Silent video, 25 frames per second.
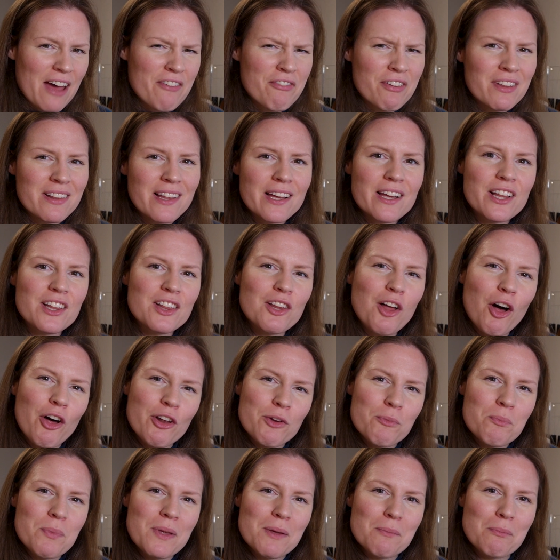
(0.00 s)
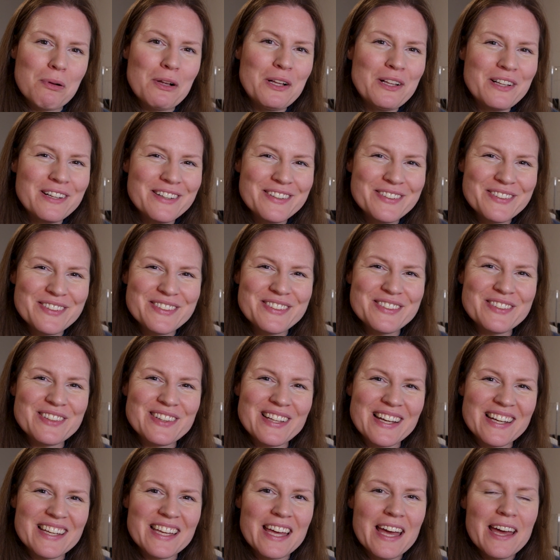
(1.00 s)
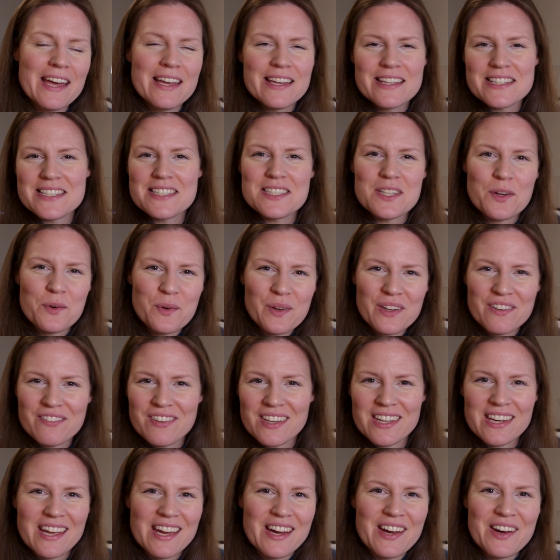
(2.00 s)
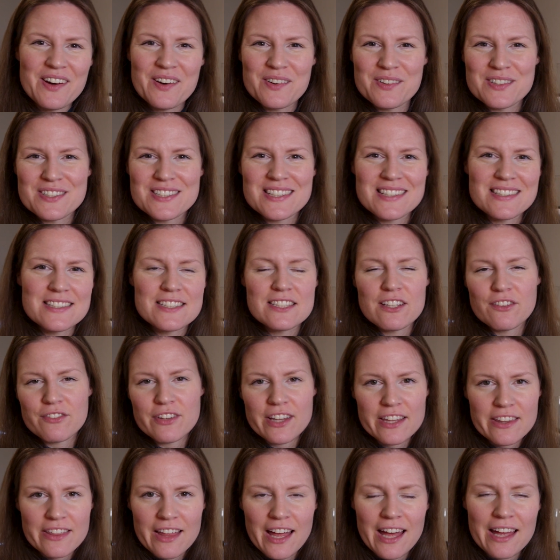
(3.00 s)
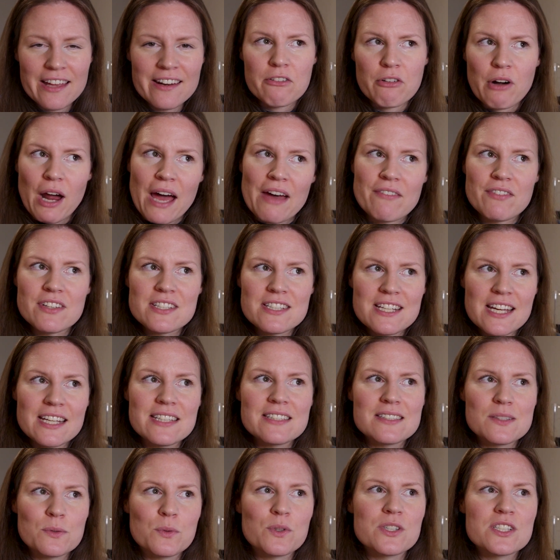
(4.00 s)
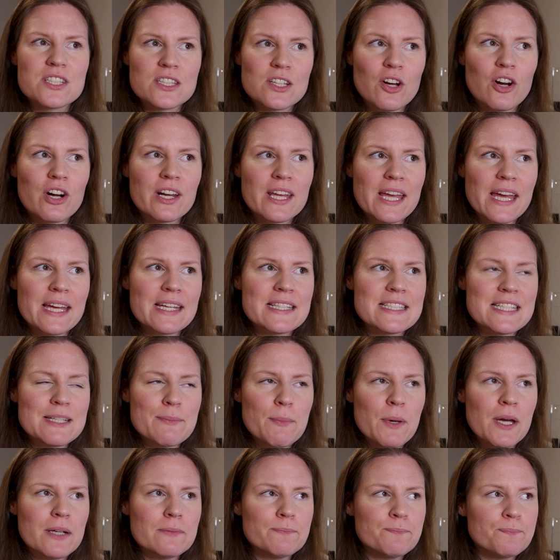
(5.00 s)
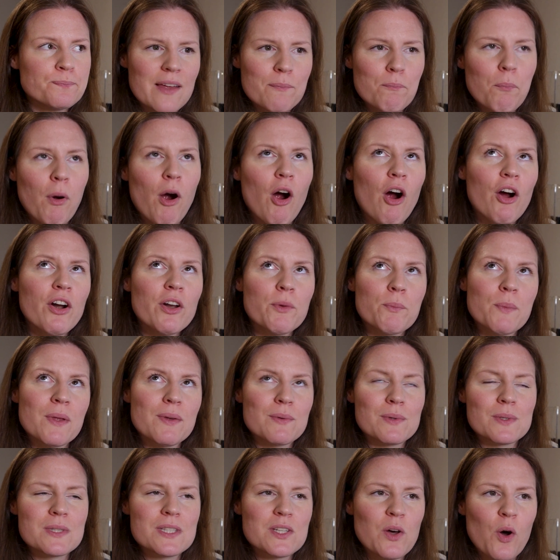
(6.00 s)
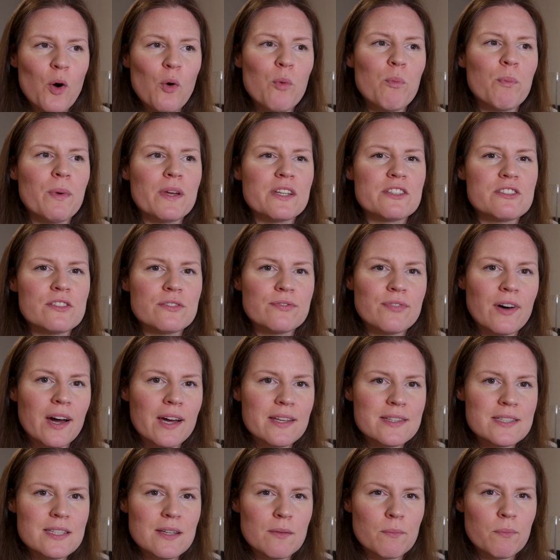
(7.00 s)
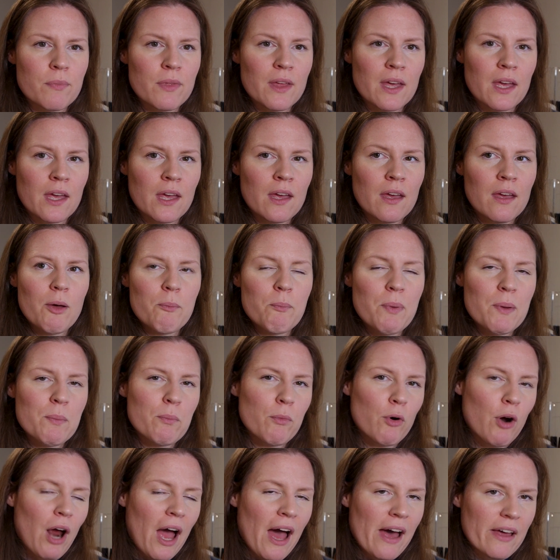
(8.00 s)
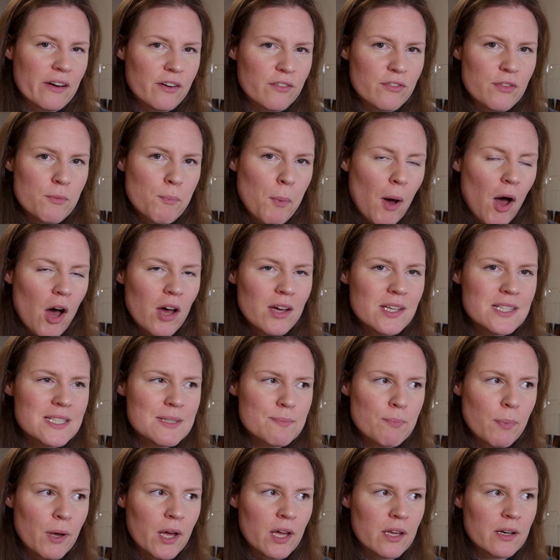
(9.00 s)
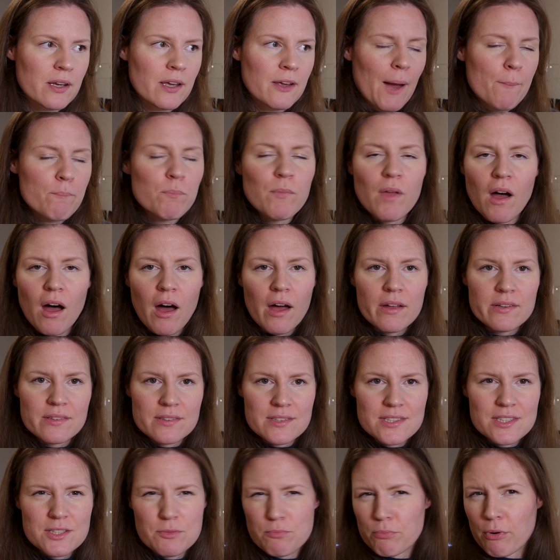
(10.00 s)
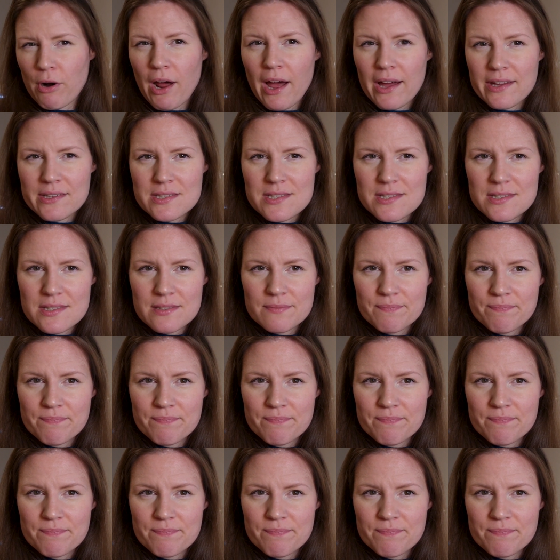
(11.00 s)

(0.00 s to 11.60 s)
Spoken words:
feel like a lot of people who do like sewing videos and stuff like that gravitate towards dark academia. A part of me was hoping to find something a bit more out of the box, but I'm not surprised.